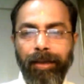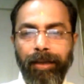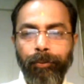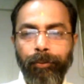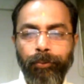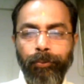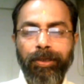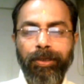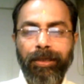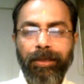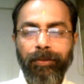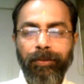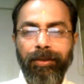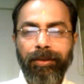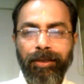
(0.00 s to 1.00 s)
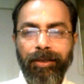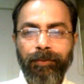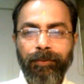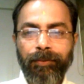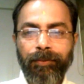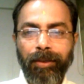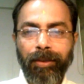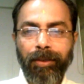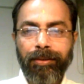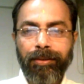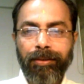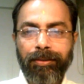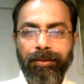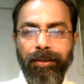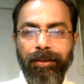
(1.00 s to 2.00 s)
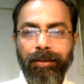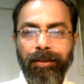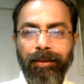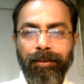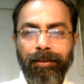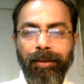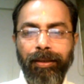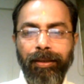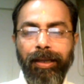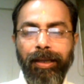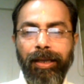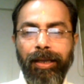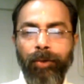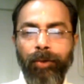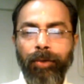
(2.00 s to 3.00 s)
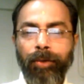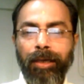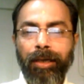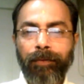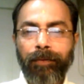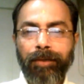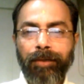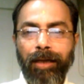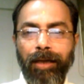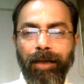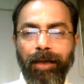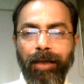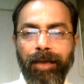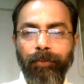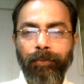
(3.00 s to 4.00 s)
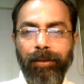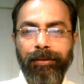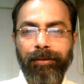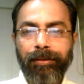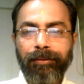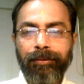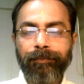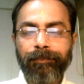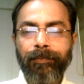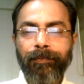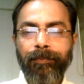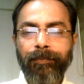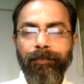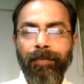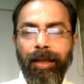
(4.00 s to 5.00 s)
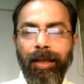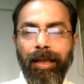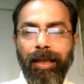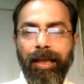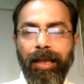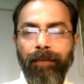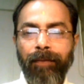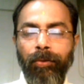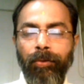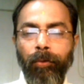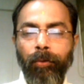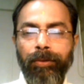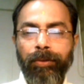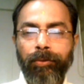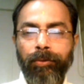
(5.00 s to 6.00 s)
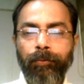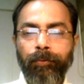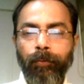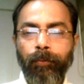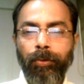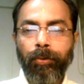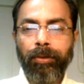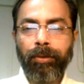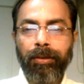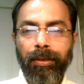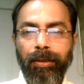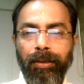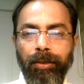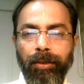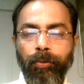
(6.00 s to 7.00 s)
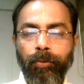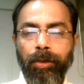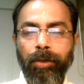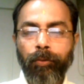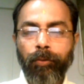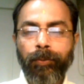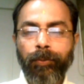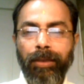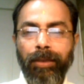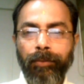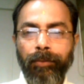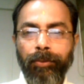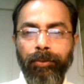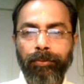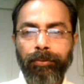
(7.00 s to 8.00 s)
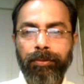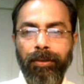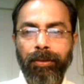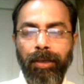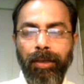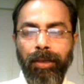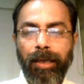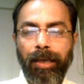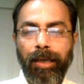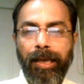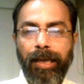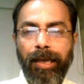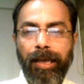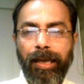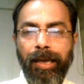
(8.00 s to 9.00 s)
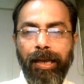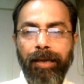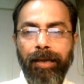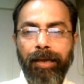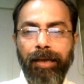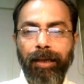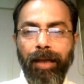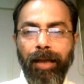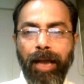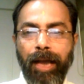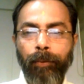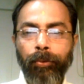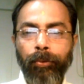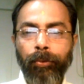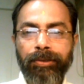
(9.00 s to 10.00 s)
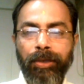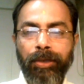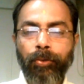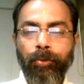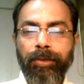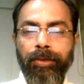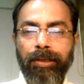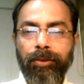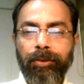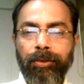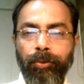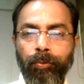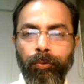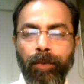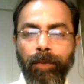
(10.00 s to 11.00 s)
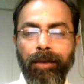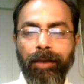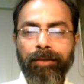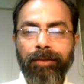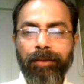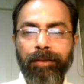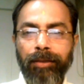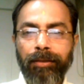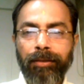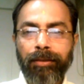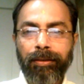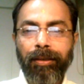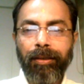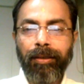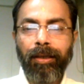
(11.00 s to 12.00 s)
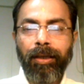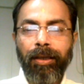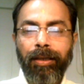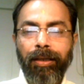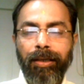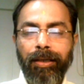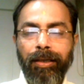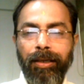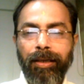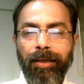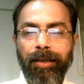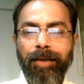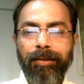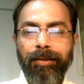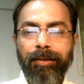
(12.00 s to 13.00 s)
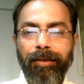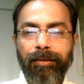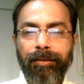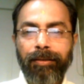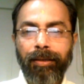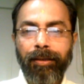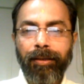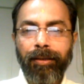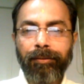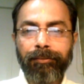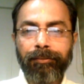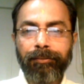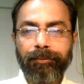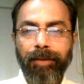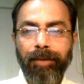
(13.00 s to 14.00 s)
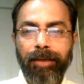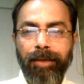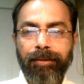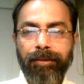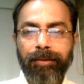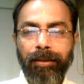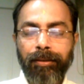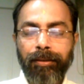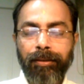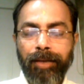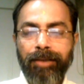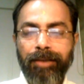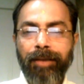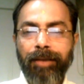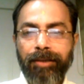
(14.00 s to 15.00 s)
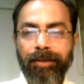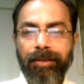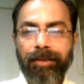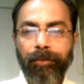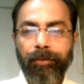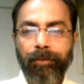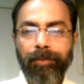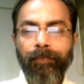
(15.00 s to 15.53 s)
was working with DSP Merrill Lynch in India and looking after clients' wealth, and we always looked for good investment avenues. And I was seconded to Merrill Lynch London in 1997,